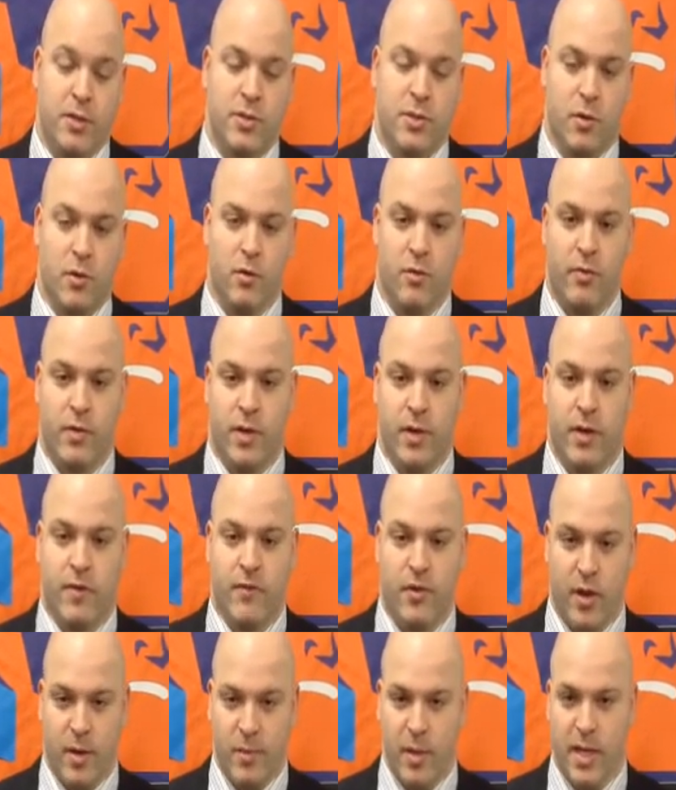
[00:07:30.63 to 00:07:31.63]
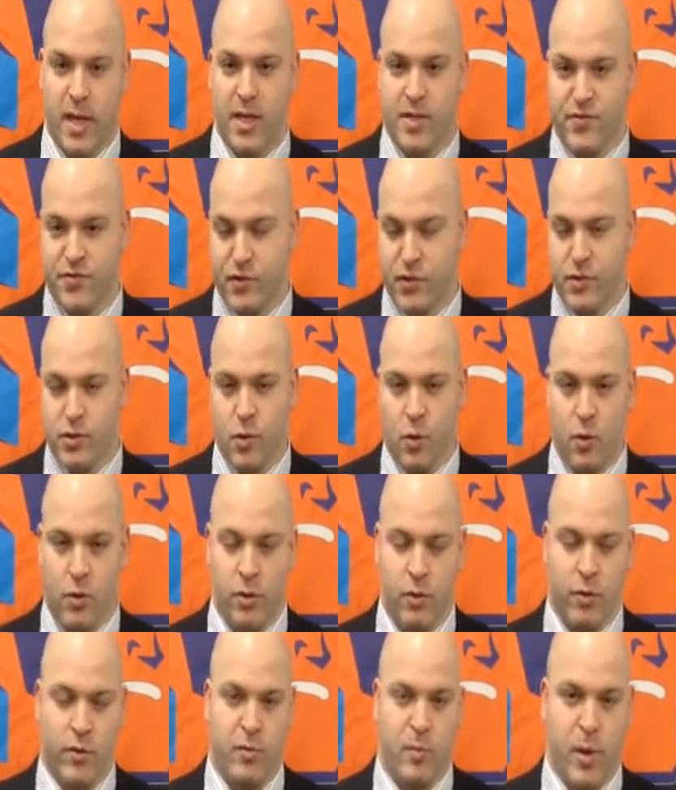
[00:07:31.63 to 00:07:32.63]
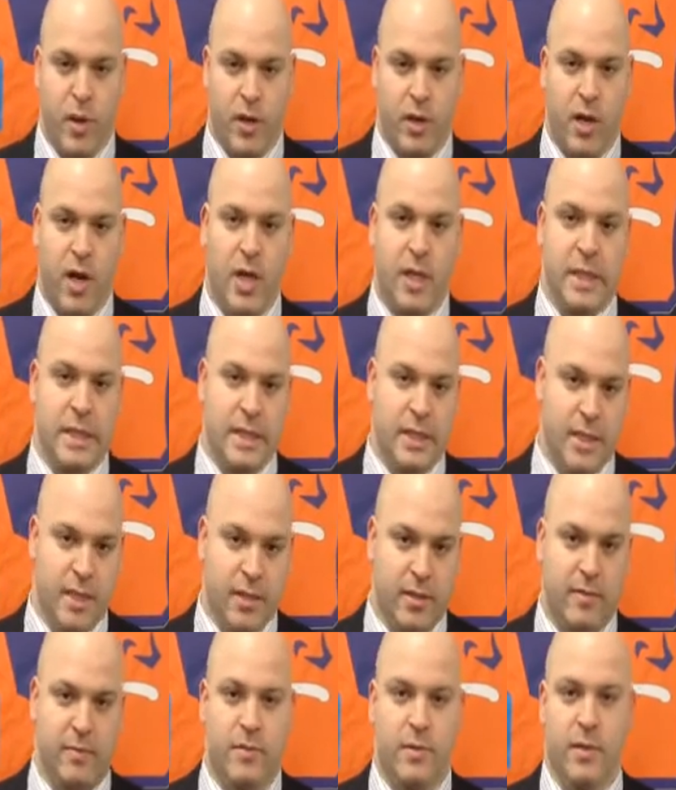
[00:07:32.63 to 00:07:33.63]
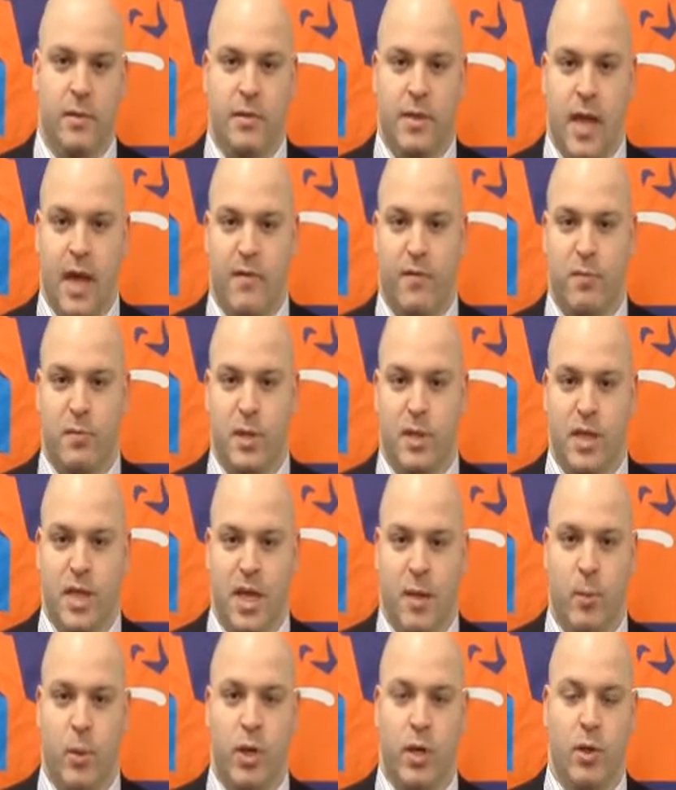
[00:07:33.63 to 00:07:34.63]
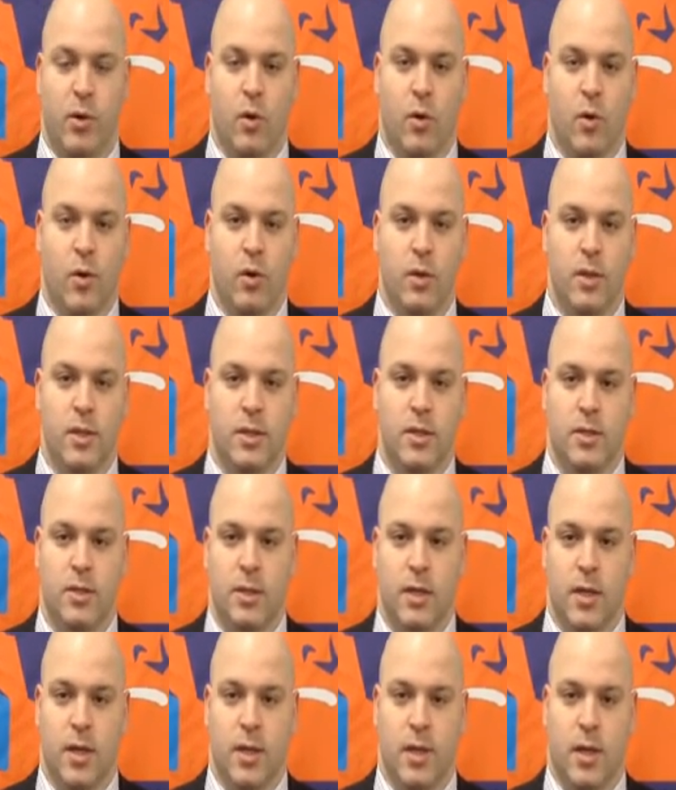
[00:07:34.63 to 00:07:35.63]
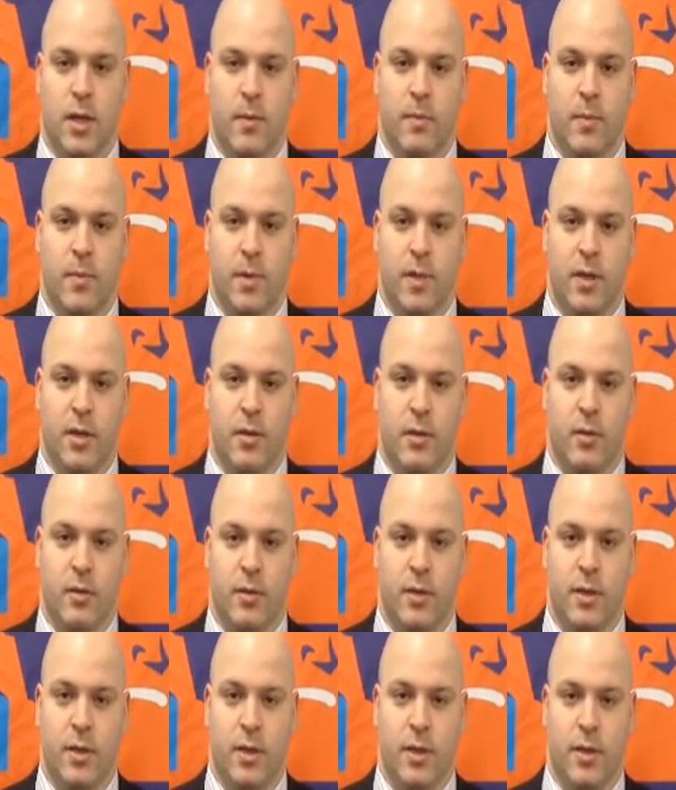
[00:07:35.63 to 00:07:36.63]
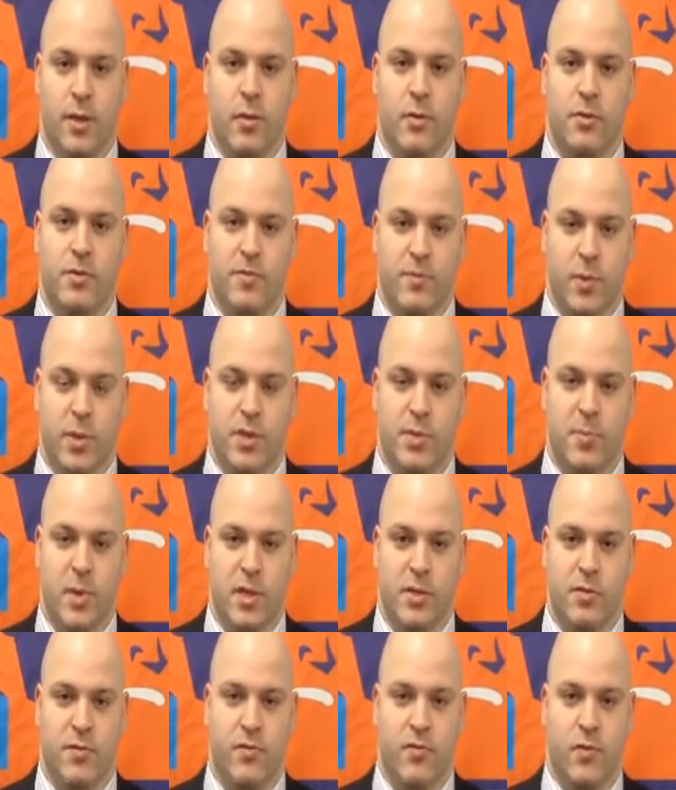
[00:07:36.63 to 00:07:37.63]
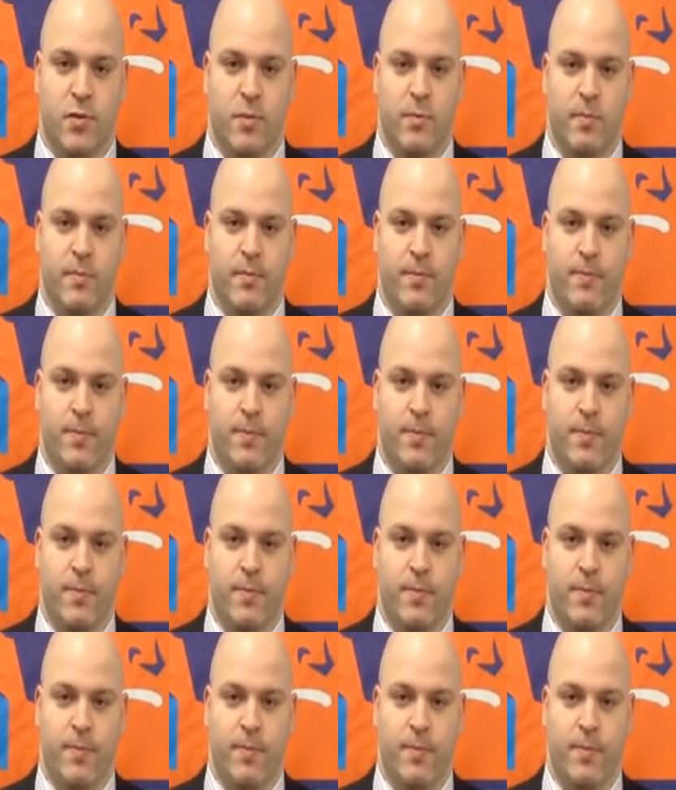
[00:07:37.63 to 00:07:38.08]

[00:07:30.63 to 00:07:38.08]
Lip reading: So for him to get his first goal in the North American Hockey League, to have it be the game-winning goal, I know it was pretty special for him.